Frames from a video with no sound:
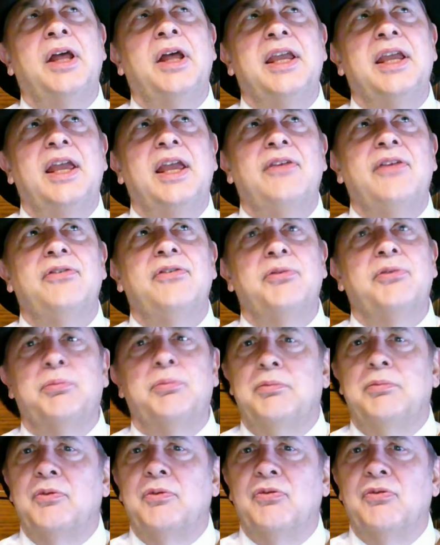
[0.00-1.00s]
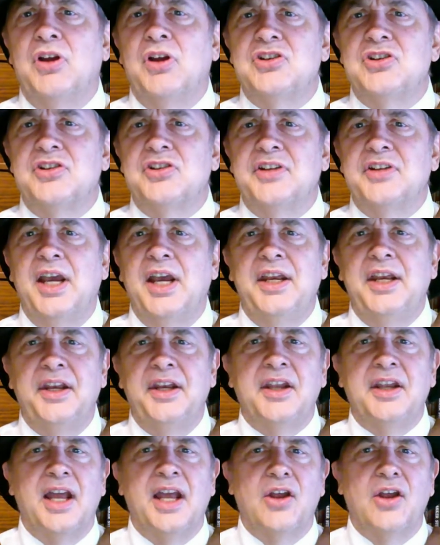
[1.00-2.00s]
I guess the French society
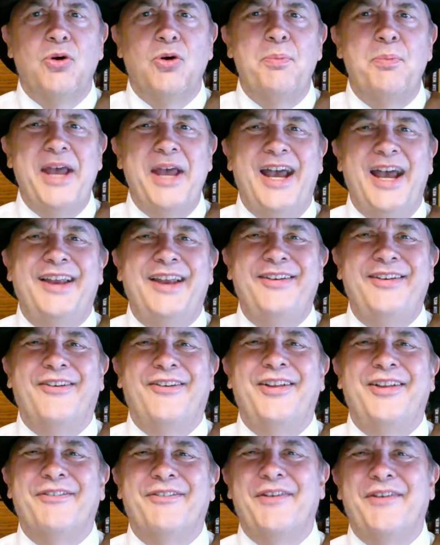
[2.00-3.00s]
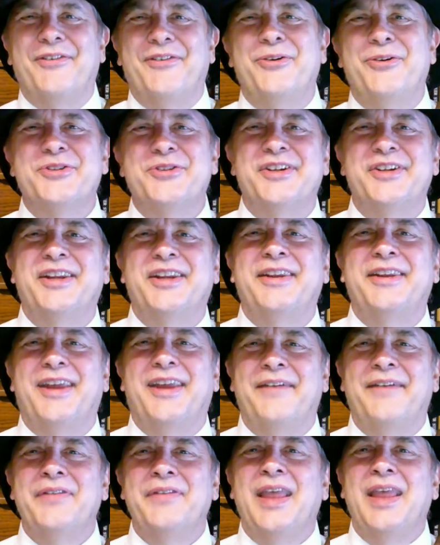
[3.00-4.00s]
did kind of go mad during the Revolution, didn't
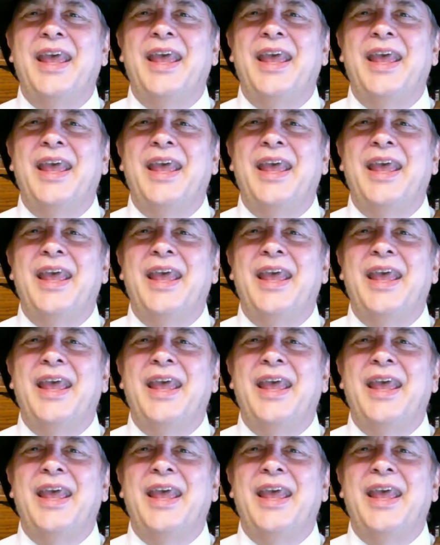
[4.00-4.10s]
they?